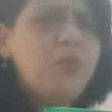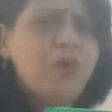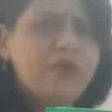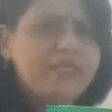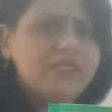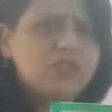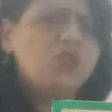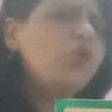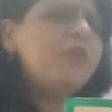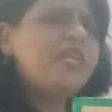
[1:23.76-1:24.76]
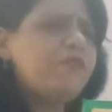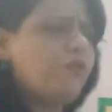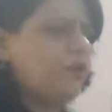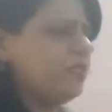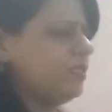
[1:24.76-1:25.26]
words. So many
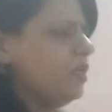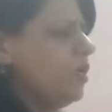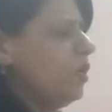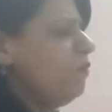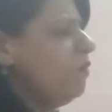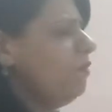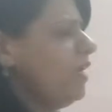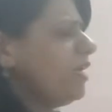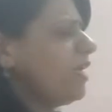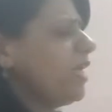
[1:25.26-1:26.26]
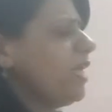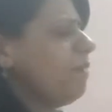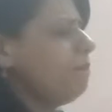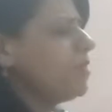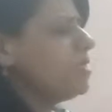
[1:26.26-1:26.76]
words. We will
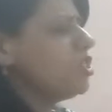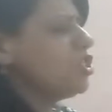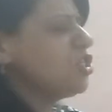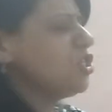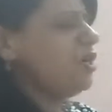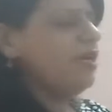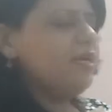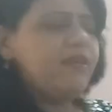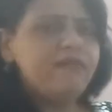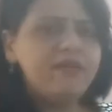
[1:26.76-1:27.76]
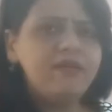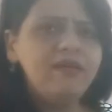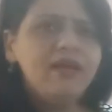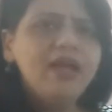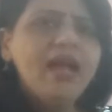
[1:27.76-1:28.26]
keep sh
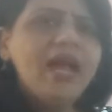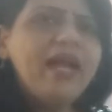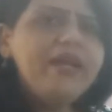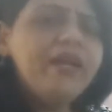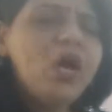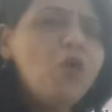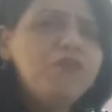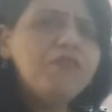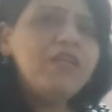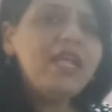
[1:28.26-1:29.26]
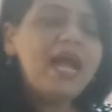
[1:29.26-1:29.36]
here. And now we will